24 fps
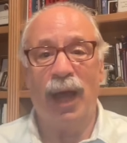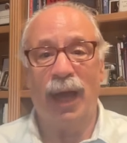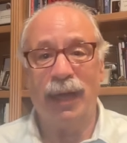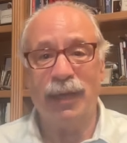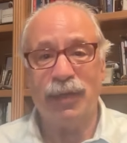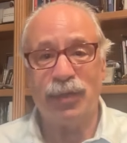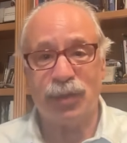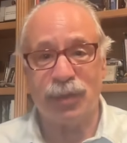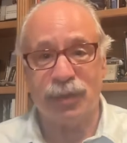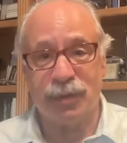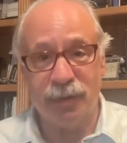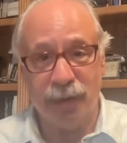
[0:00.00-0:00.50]

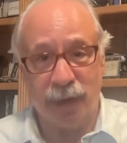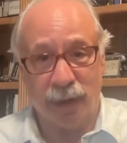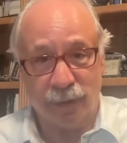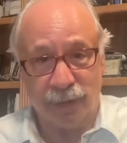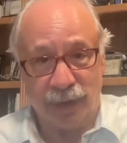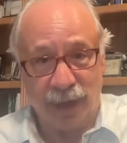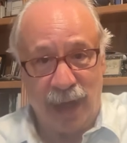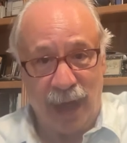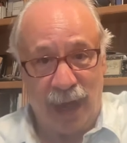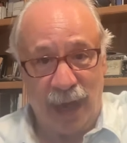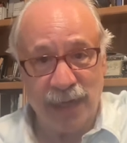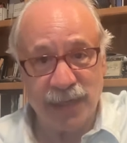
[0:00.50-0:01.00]
It's,
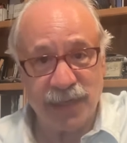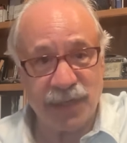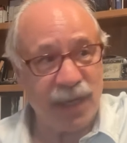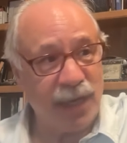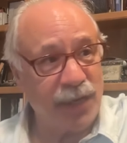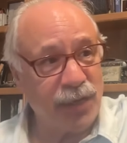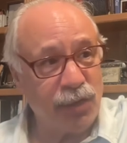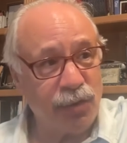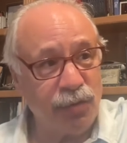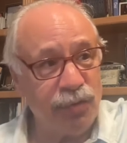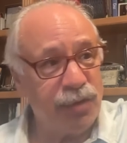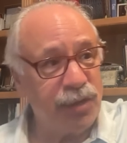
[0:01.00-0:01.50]
the guys
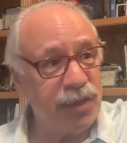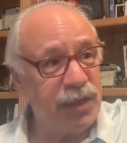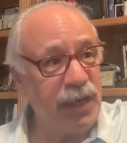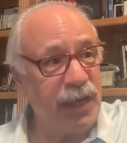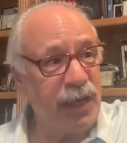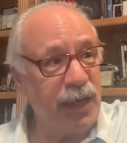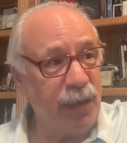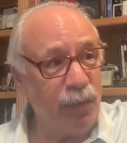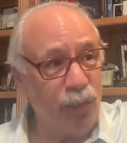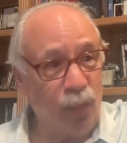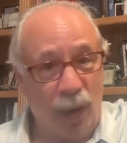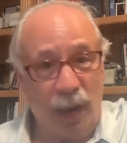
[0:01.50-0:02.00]
that you
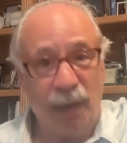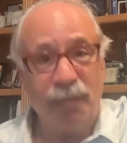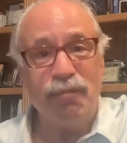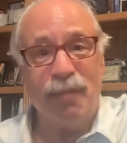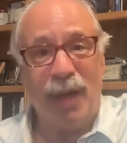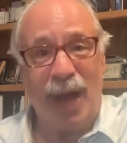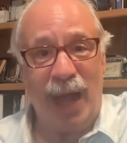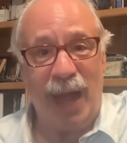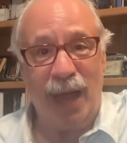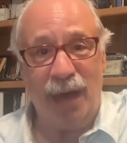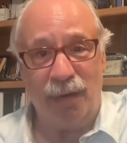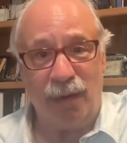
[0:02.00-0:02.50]
see 1
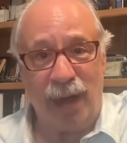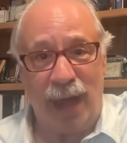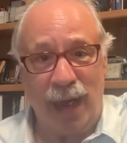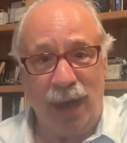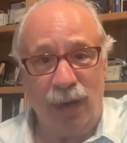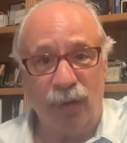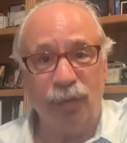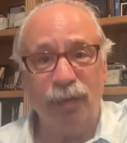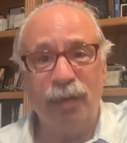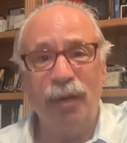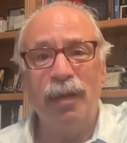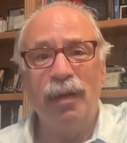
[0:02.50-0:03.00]
mile
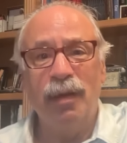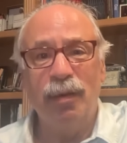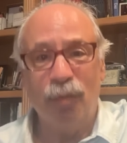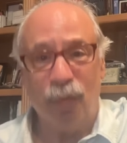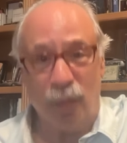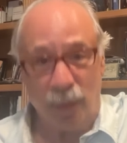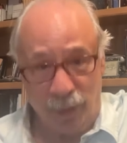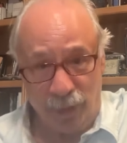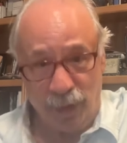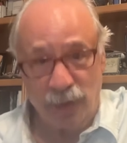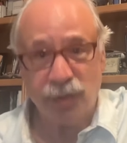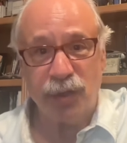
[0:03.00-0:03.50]
out
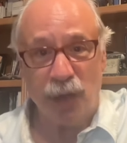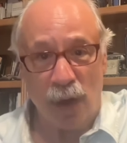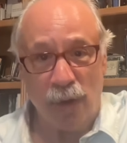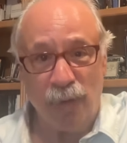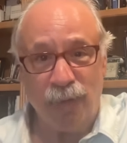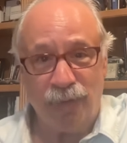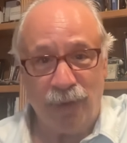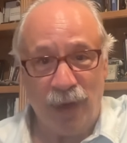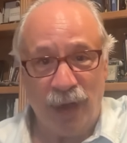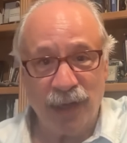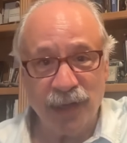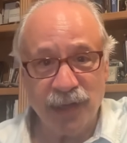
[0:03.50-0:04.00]
where there's
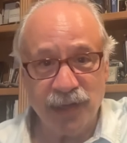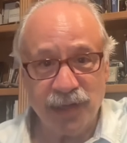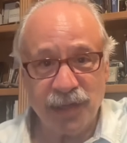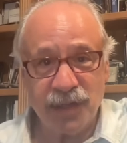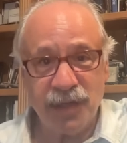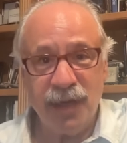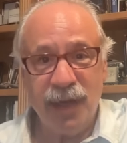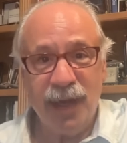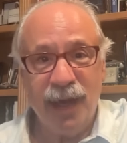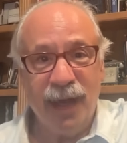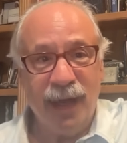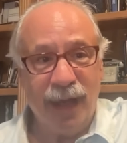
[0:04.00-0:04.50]
no
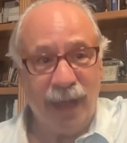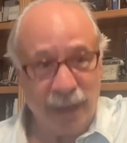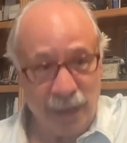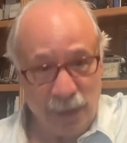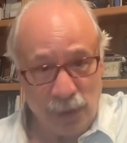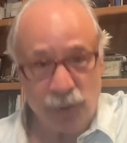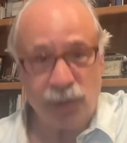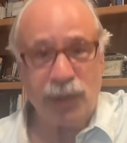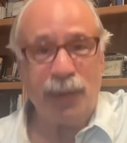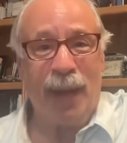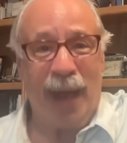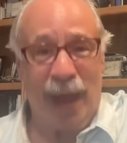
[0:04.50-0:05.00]
fence and
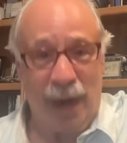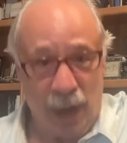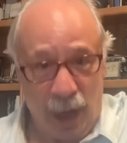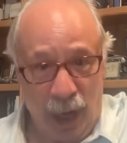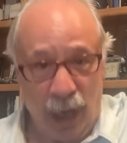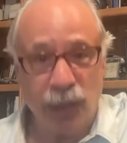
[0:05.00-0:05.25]
there's about a